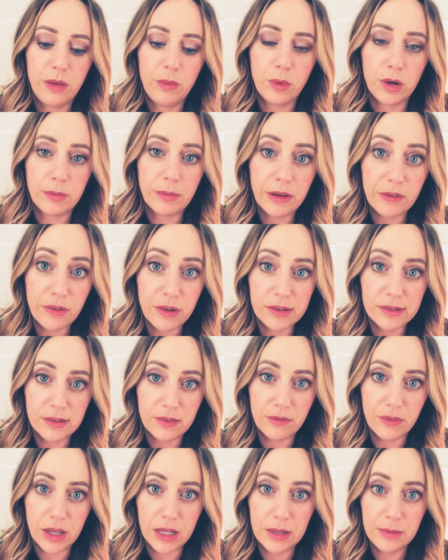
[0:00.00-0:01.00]
One of my friends
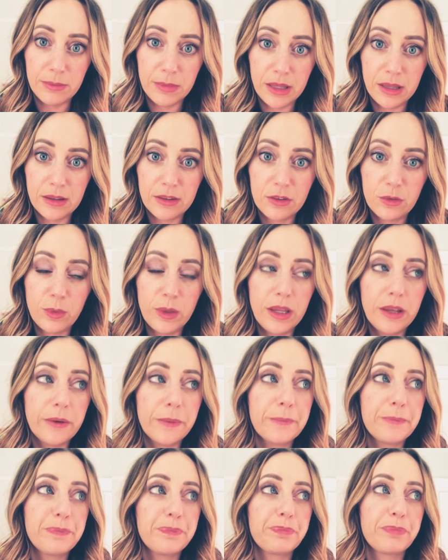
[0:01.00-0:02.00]
invited me this week,
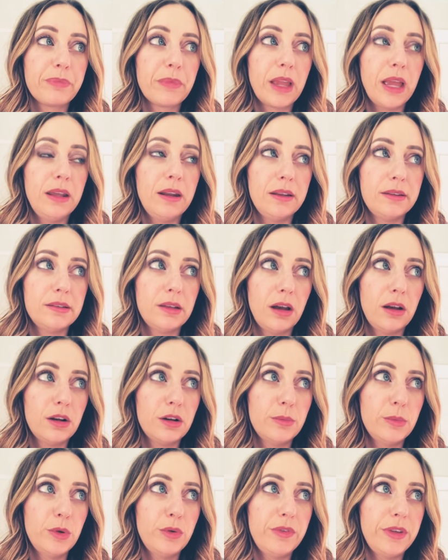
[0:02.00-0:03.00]
and I saw her
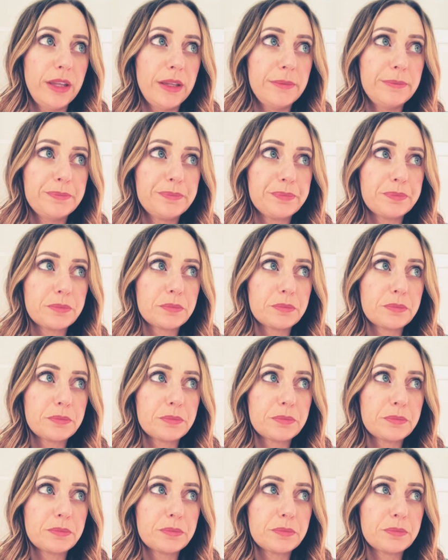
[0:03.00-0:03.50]
movie.